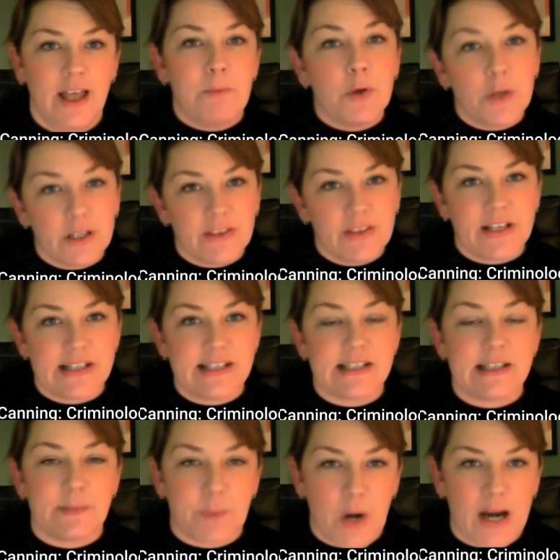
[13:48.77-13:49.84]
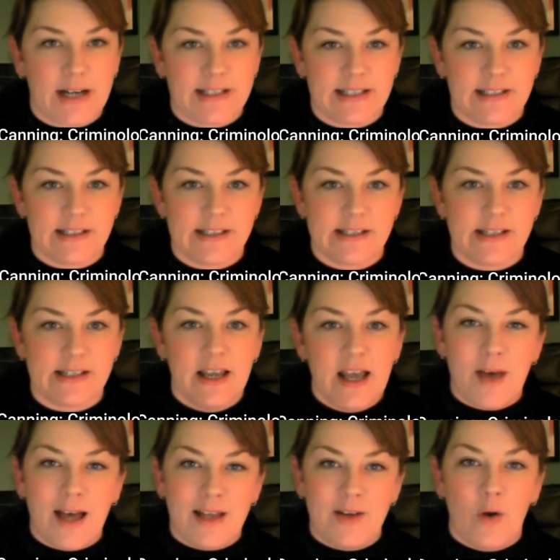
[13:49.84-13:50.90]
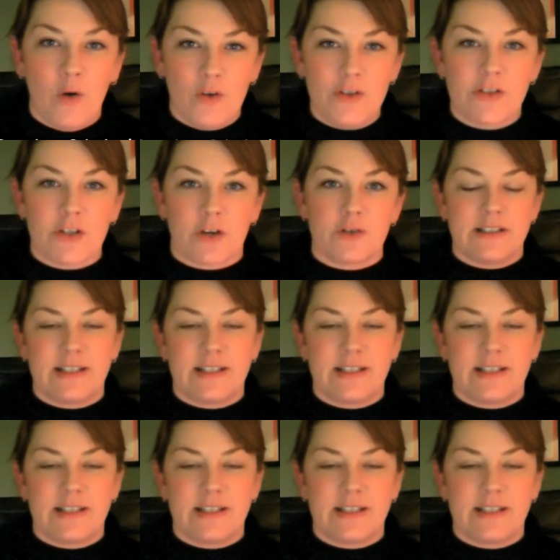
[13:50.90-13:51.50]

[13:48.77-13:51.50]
putting things into practice, and also